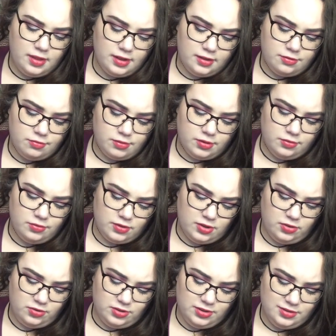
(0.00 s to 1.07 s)
say it's rose
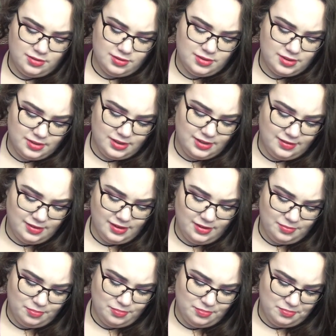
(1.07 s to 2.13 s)
gold. It's
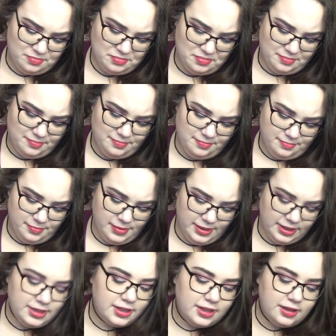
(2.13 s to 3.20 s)
like
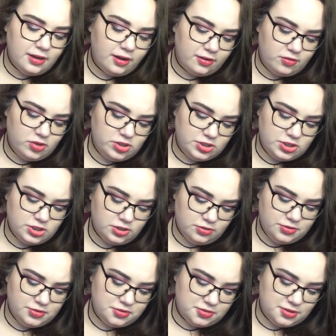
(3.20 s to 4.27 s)
pinky orange
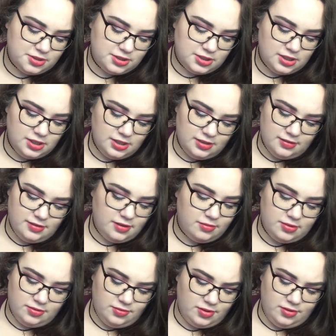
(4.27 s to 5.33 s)
gold. It's not
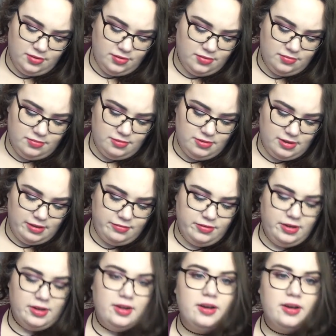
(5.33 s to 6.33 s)
rose gold. Definitely